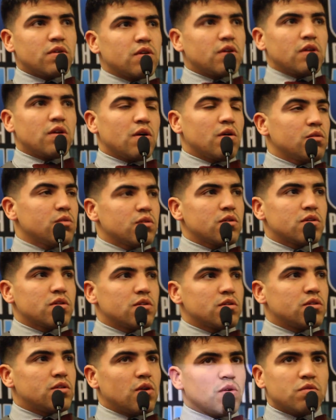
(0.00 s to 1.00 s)
you know,
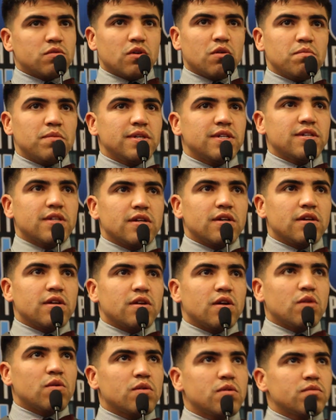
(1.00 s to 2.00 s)
don't miss it. You
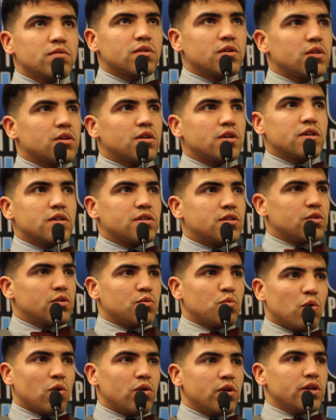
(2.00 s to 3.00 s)
know, two
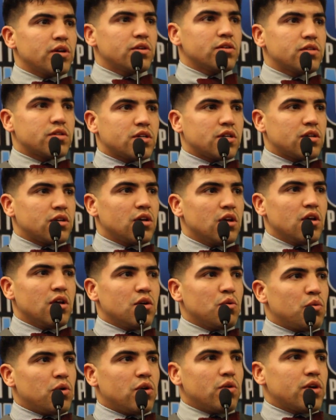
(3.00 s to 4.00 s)
warriors, and
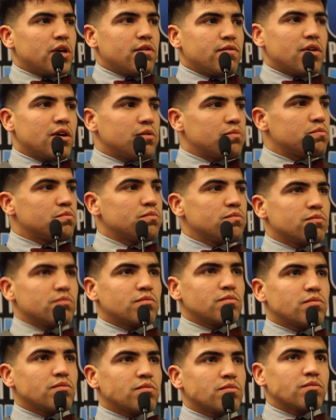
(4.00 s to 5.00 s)
we don't give up.
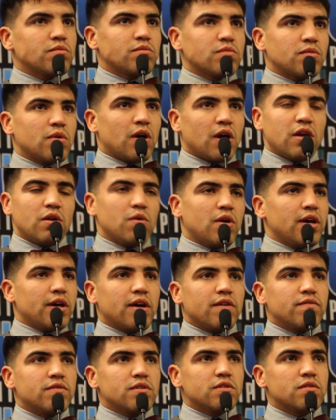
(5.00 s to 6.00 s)
I know I
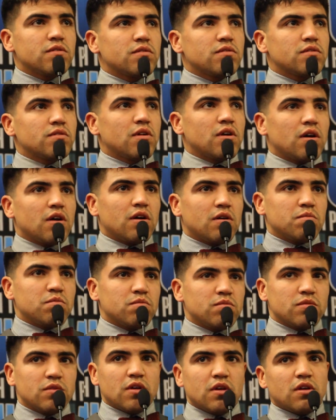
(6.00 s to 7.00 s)
haven't,
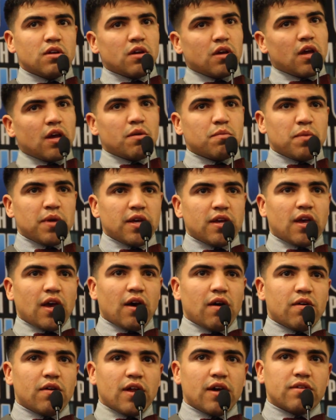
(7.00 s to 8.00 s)
and being
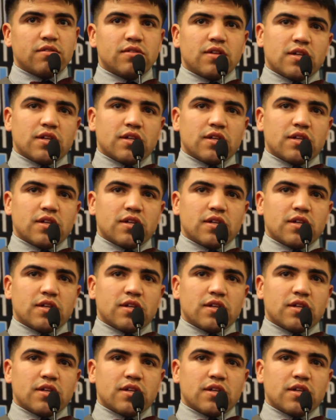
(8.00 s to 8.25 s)
counted out,